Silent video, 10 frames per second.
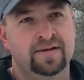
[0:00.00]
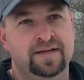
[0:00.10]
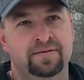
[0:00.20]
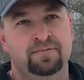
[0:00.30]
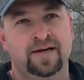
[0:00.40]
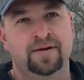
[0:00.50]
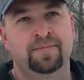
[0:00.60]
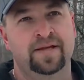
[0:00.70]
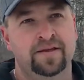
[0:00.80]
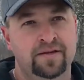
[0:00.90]
they
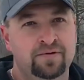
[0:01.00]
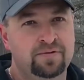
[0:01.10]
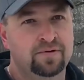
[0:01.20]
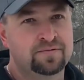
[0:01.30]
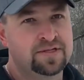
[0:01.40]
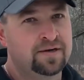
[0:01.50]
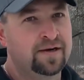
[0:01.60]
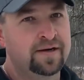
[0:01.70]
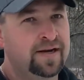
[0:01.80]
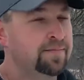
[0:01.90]
recommend that you don't start in